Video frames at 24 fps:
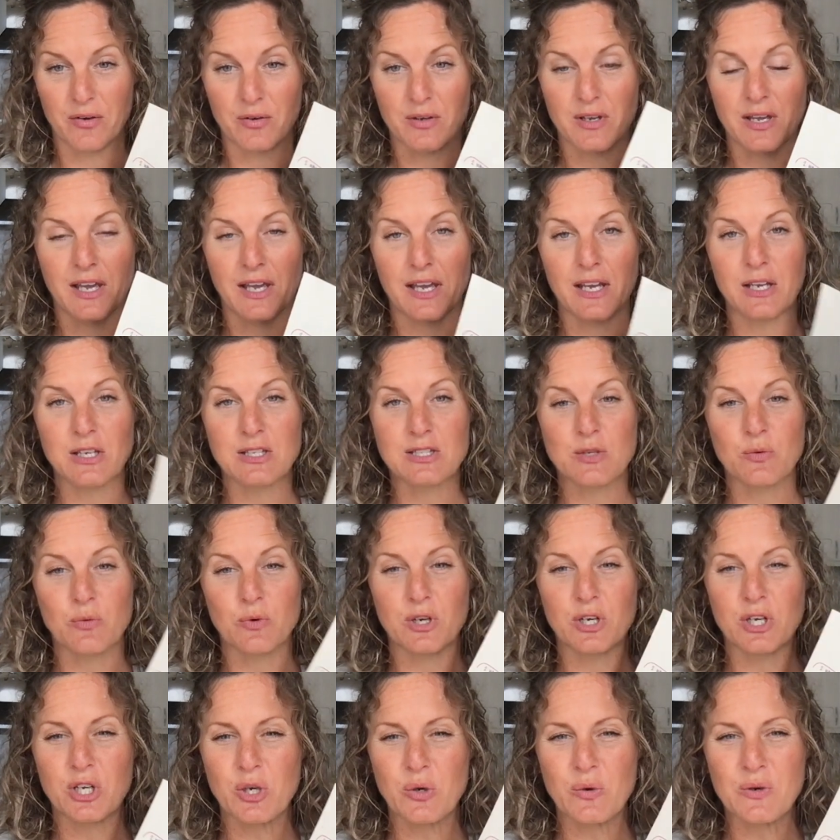Okay, so we're
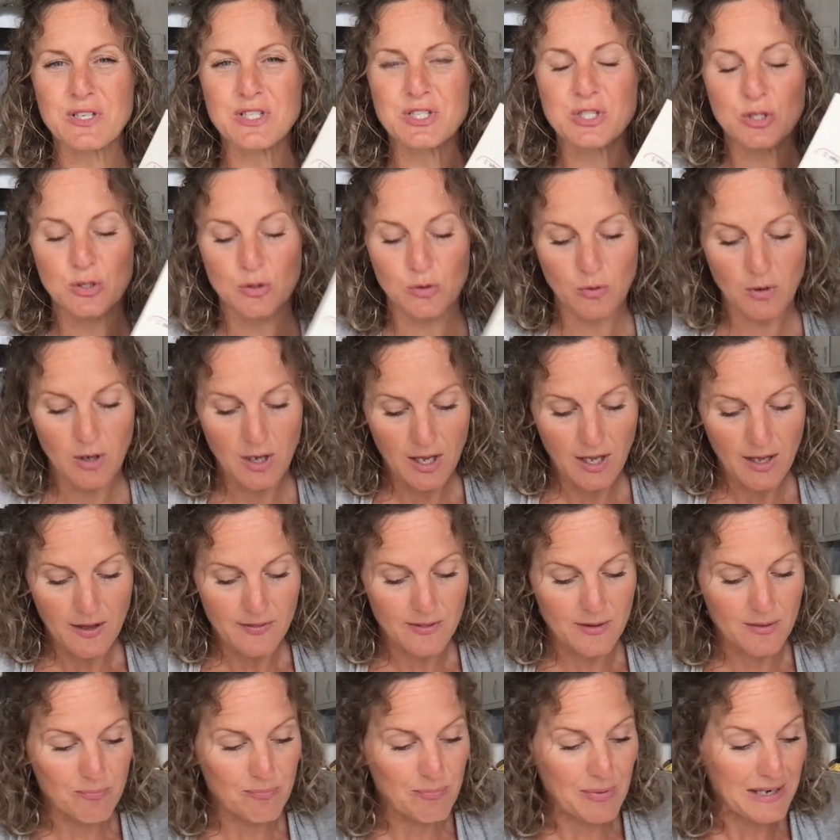going to go into
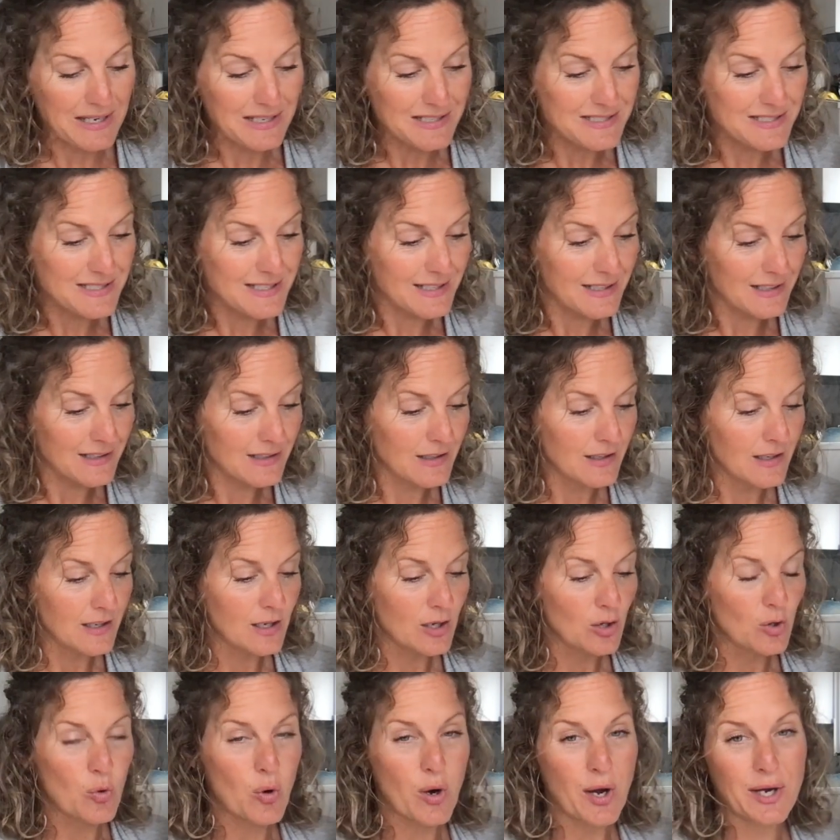the basic
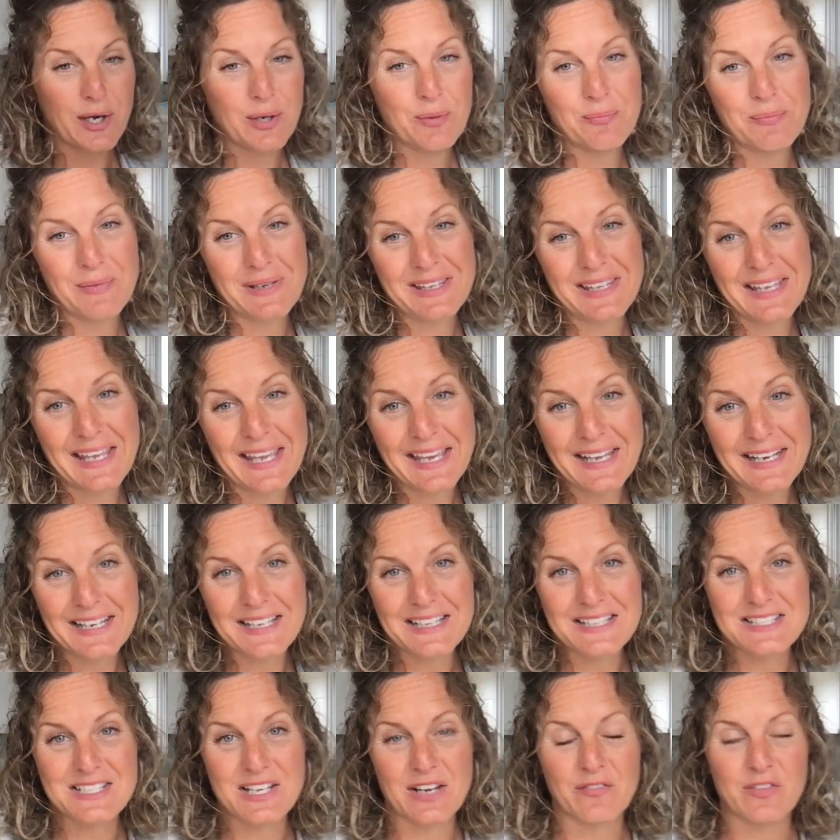quantum
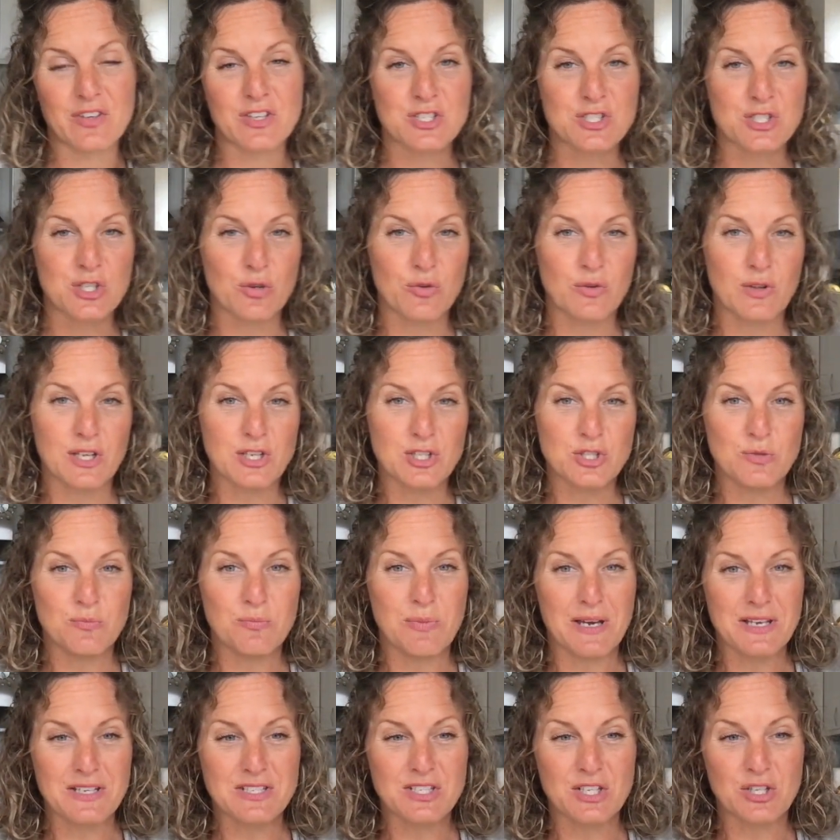mechanics of it so that you
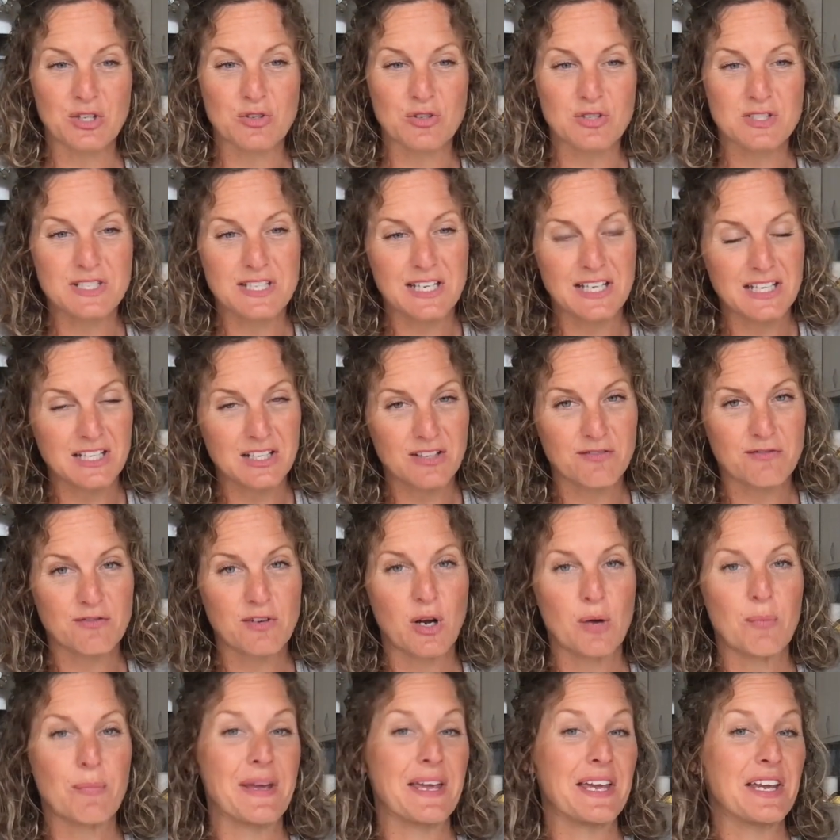best understand it
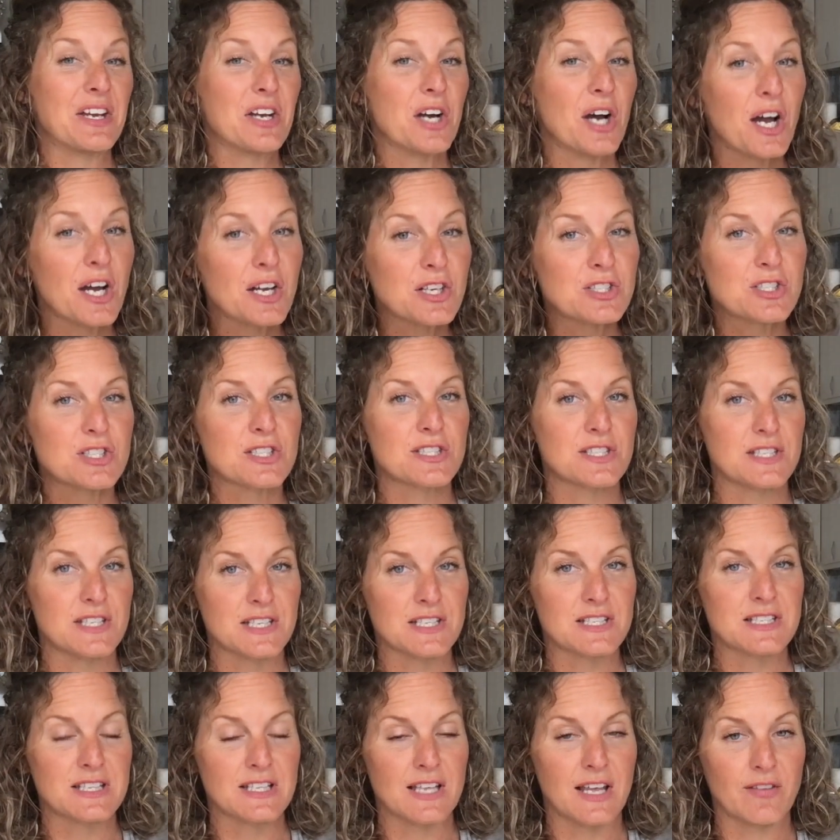from a
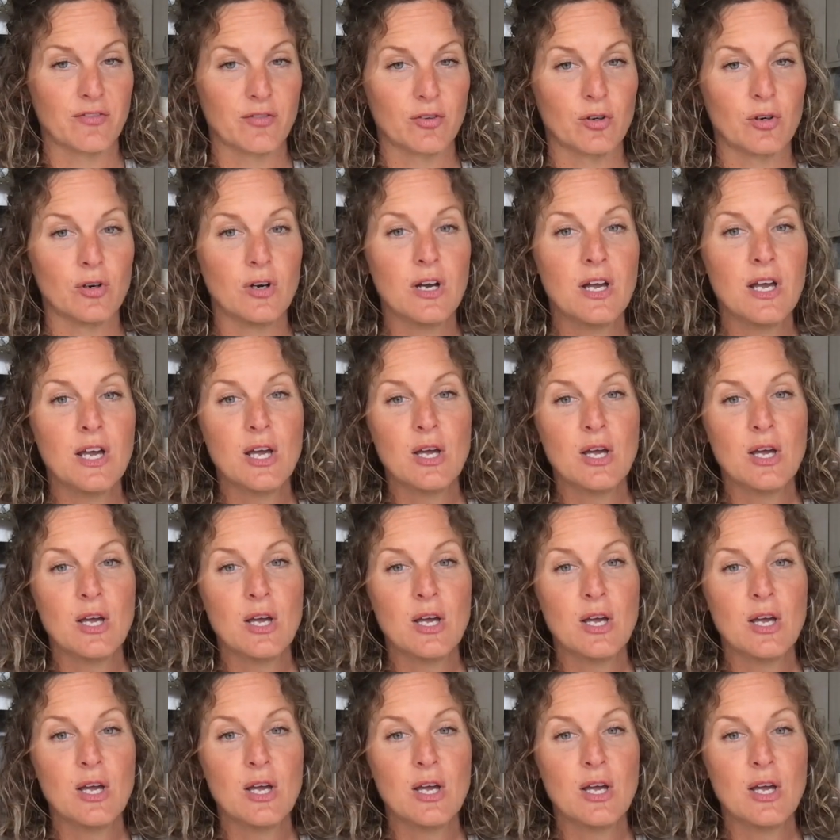consciousness level.